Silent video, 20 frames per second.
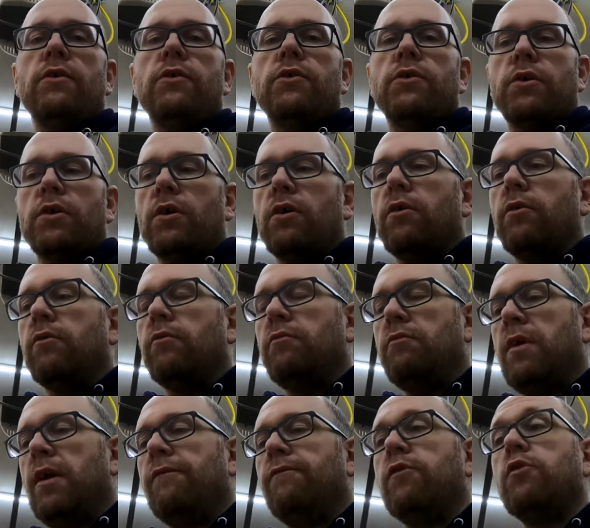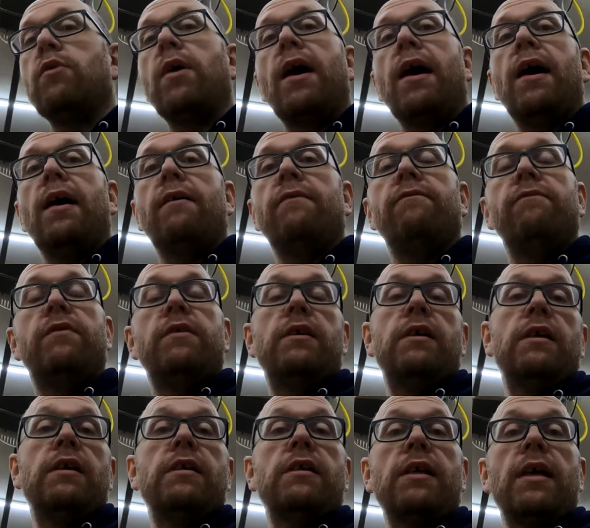So if you have
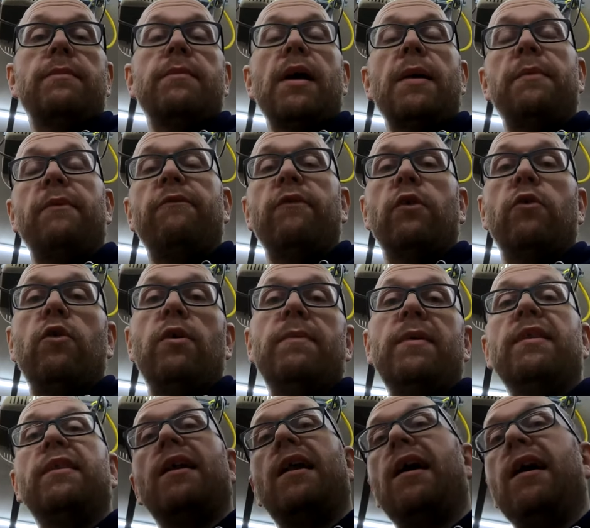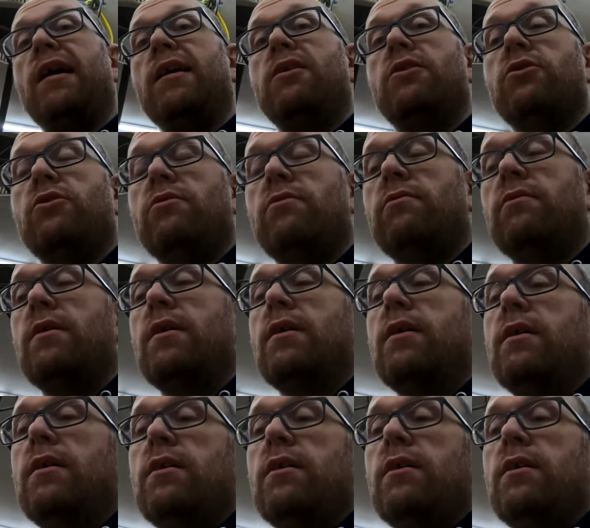the same type of equipment that I do,